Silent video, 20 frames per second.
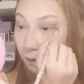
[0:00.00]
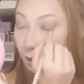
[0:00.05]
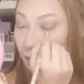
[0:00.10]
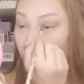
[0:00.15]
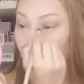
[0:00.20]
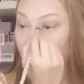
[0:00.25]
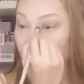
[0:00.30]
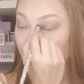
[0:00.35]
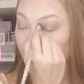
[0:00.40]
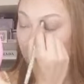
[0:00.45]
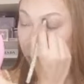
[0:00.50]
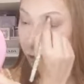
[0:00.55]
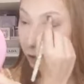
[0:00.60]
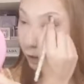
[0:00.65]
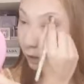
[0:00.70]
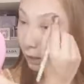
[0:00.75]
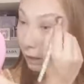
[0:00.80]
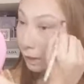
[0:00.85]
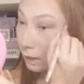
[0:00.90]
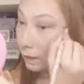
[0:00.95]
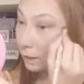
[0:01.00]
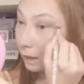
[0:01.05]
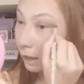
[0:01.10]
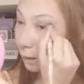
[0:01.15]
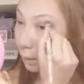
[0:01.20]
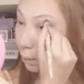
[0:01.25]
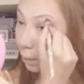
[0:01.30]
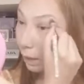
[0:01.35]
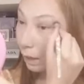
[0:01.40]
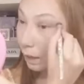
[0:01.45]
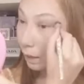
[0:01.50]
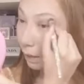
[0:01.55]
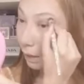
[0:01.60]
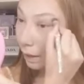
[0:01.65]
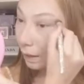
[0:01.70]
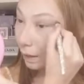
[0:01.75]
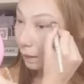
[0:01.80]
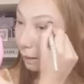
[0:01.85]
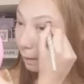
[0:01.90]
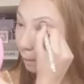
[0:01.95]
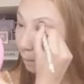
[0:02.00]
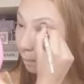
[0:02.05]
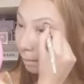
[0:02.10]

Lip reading: I'd be interested to see what other